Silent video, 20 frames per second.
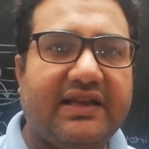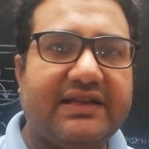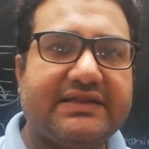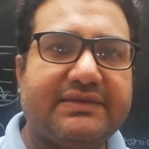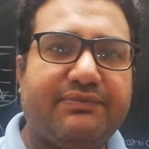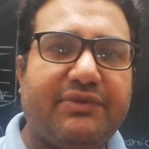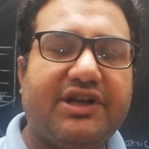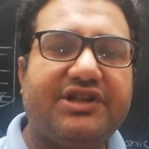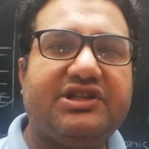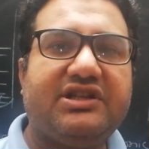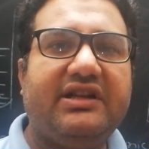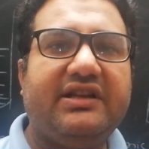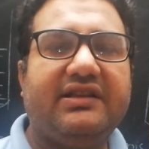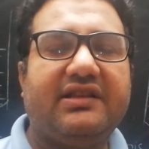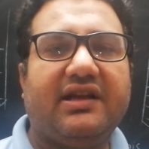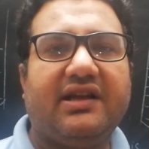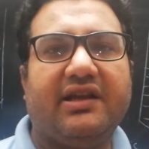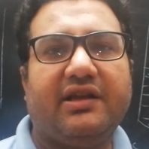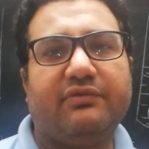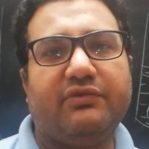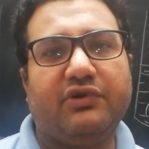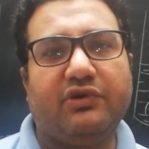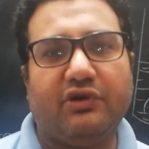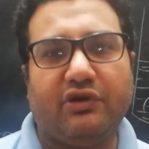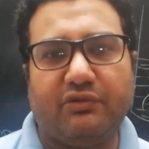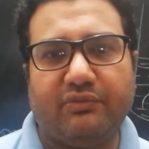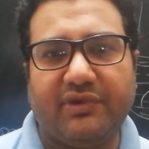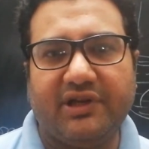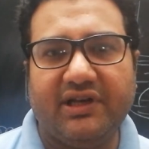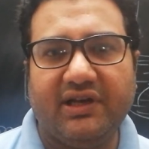especially the
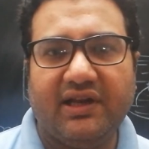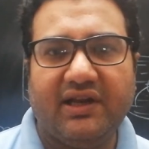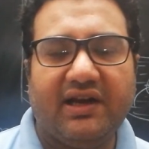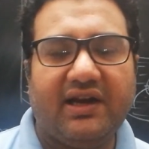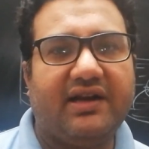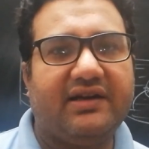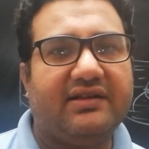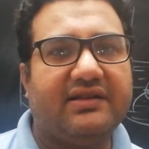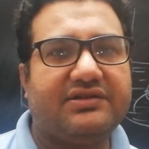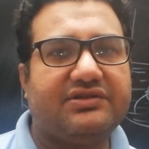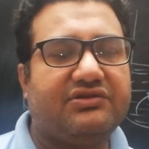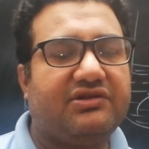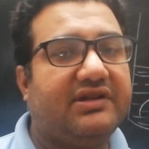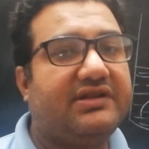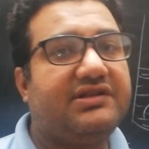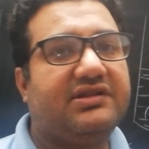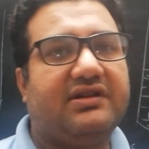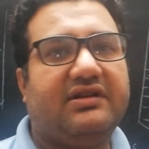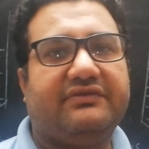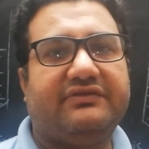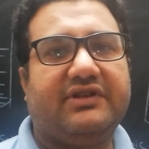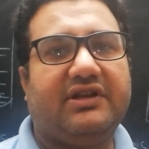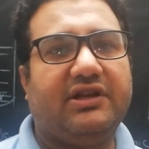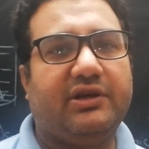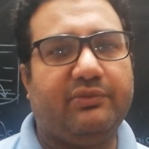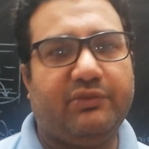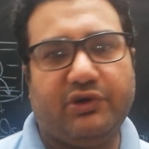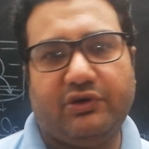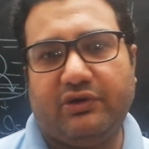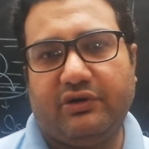hemoglobin and the structure of the
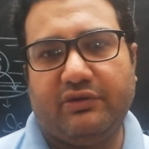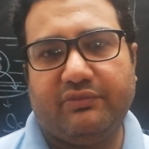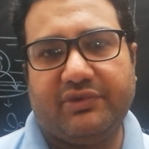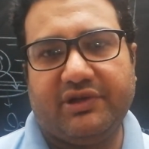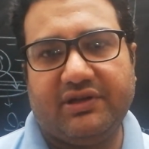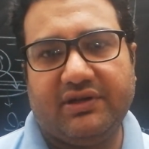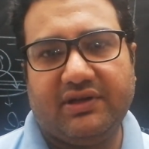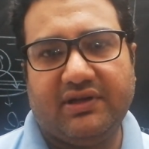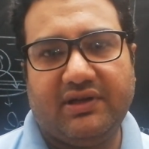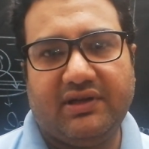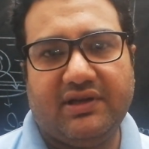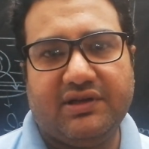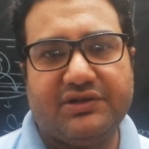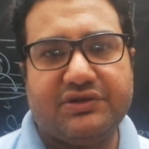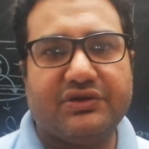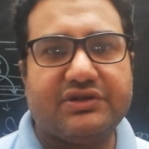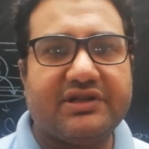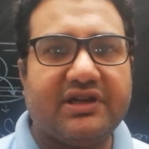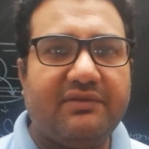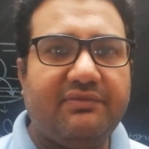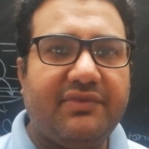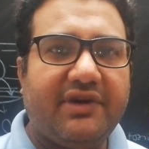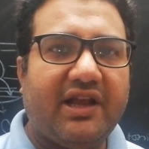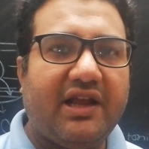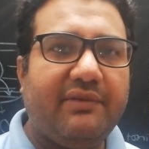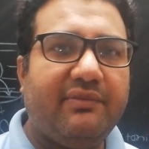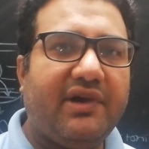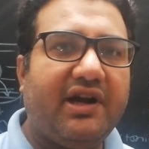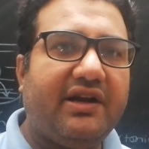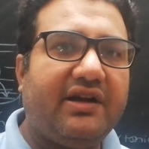hemoglobin. So
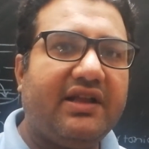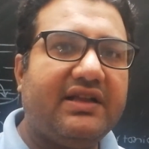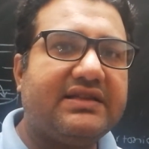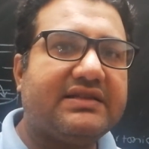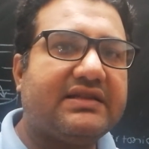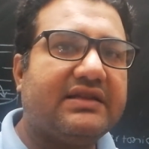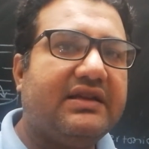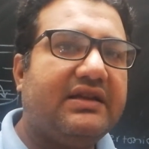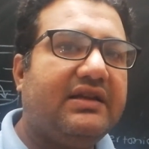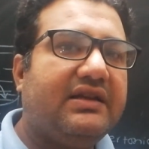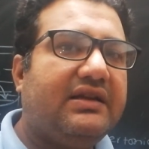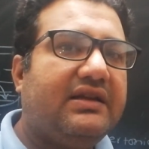sometimes it is